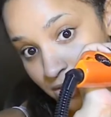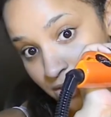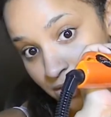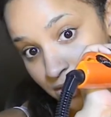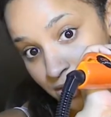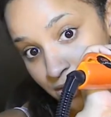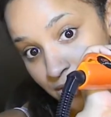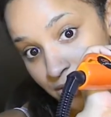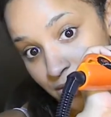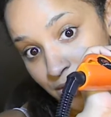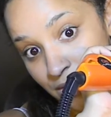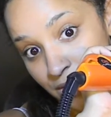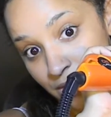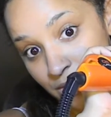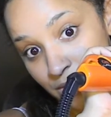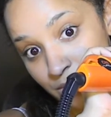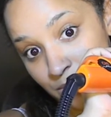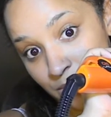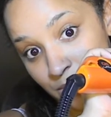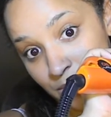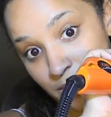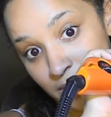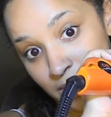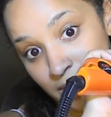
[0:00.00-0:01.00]
Show
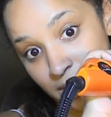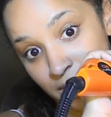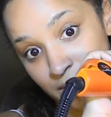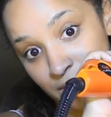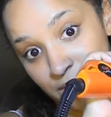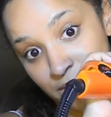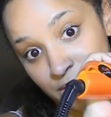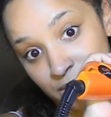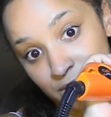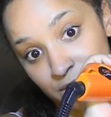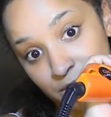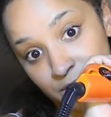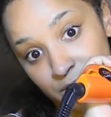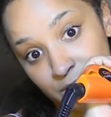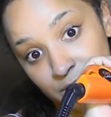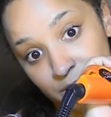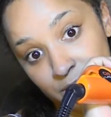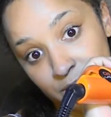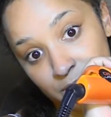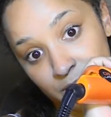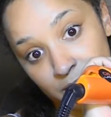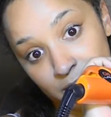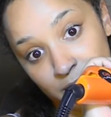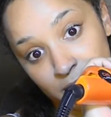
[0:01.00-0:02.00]
you what I
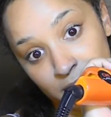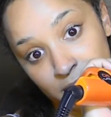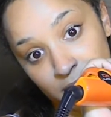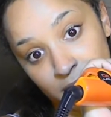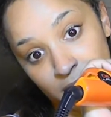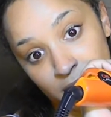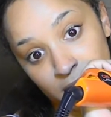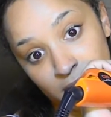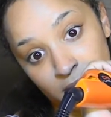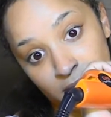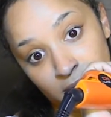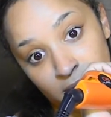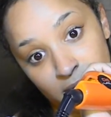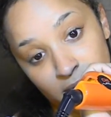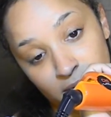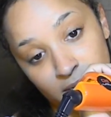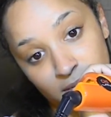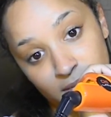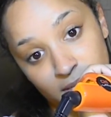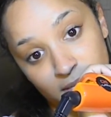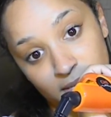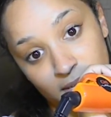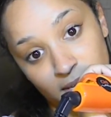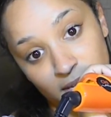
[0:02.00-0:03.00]
do
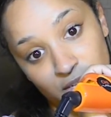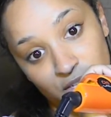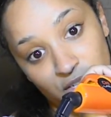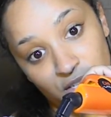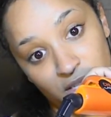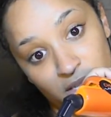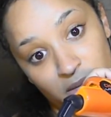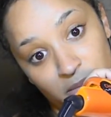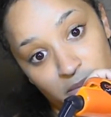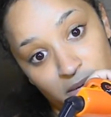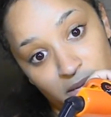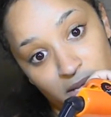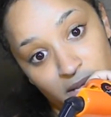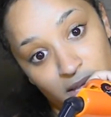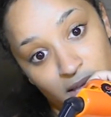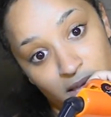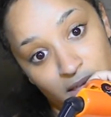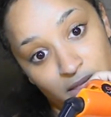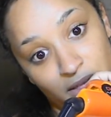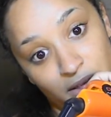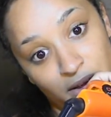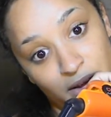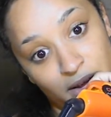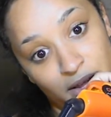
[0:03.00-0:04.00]
to section them
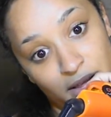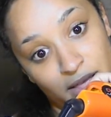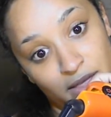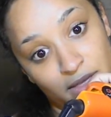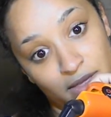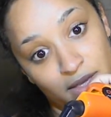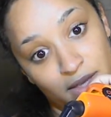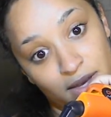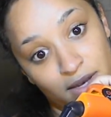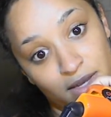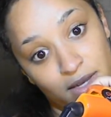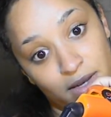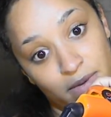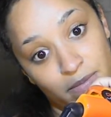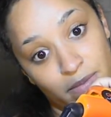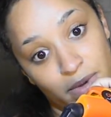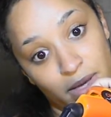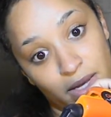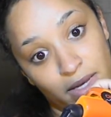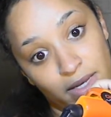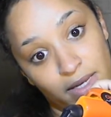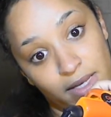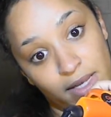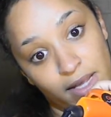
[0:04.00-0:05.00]
together and then to
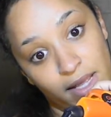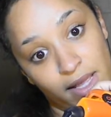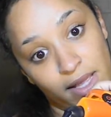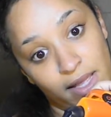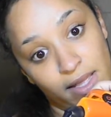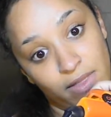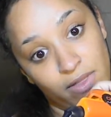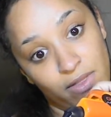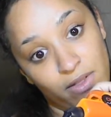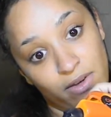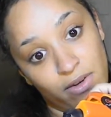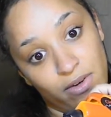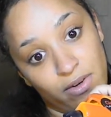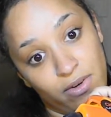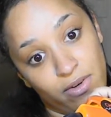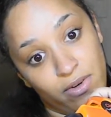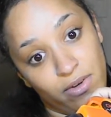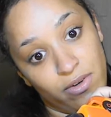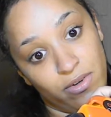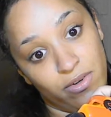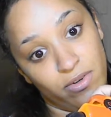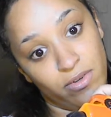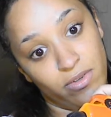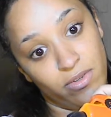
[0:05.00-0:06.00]
maintain the
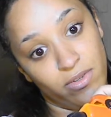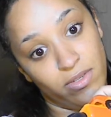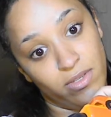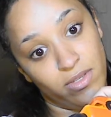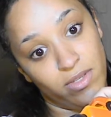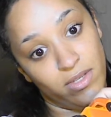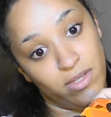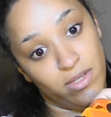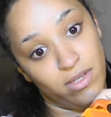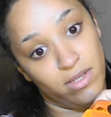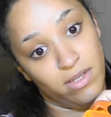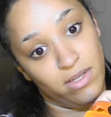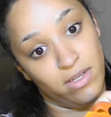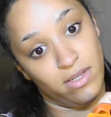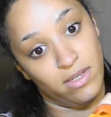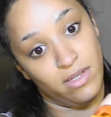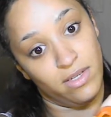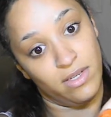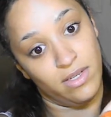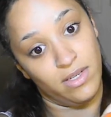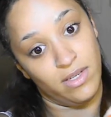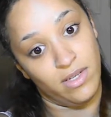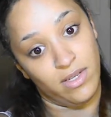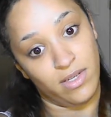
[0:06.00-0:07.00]
curls.
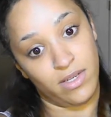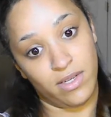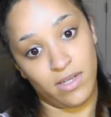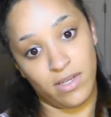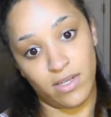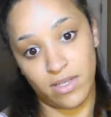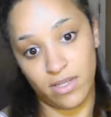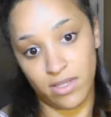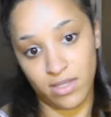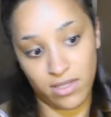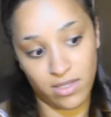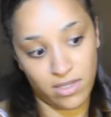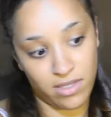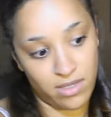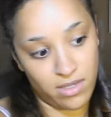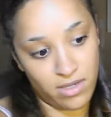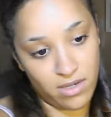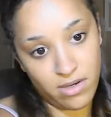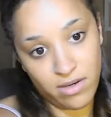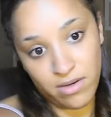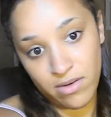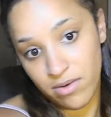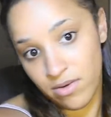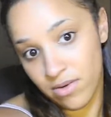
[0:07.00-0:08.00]
So,
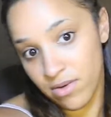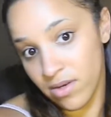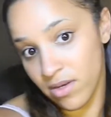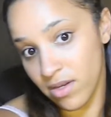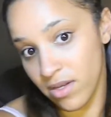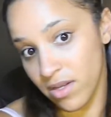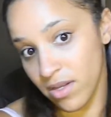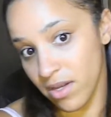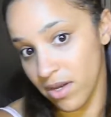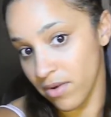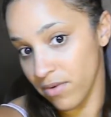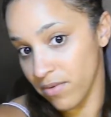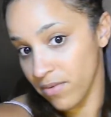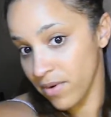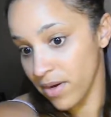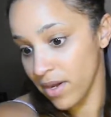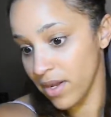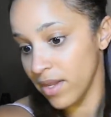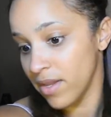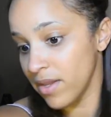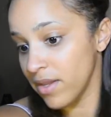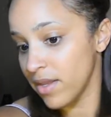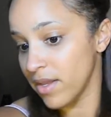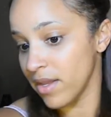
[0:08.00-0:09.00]

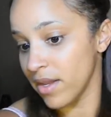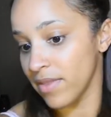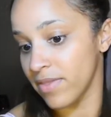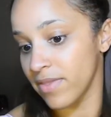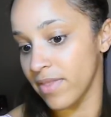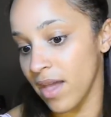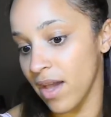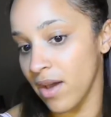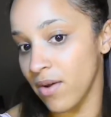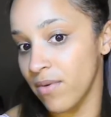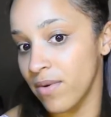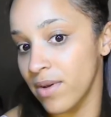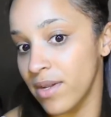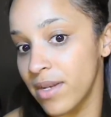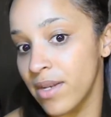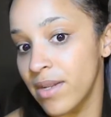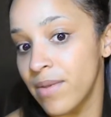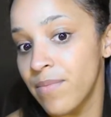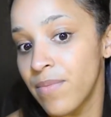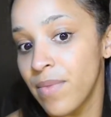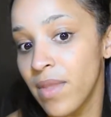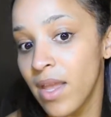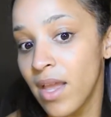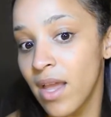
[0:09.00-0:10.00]
alright, got that one.
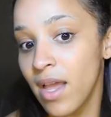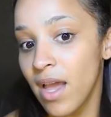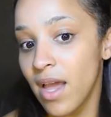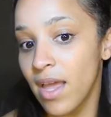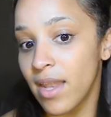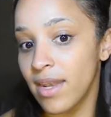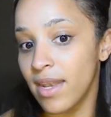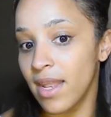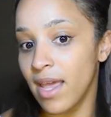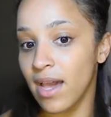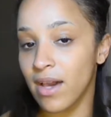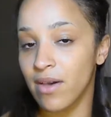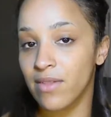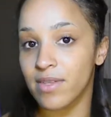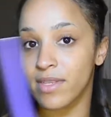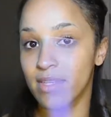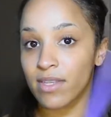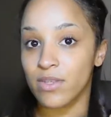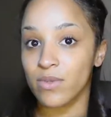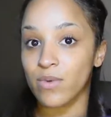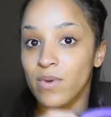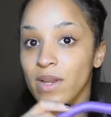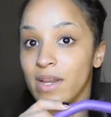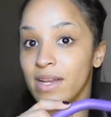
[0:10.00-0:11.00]
Now this
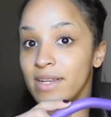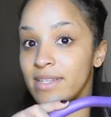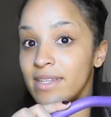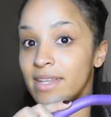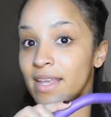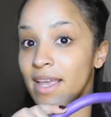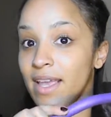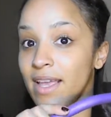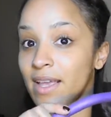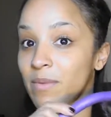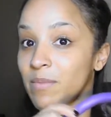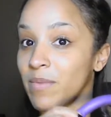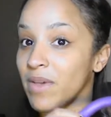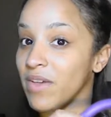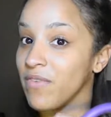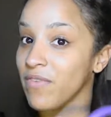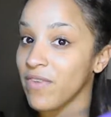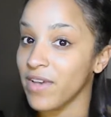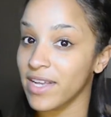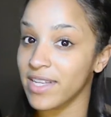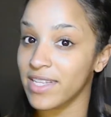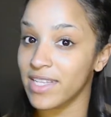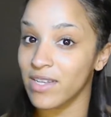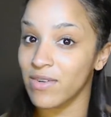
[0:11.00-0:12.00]
is where I take my
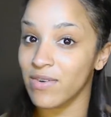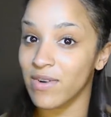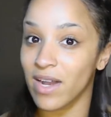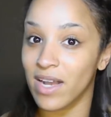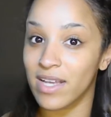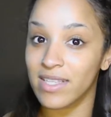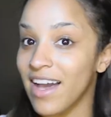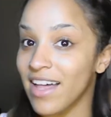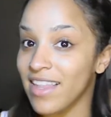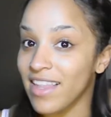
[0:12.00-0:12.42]
Flexi rods.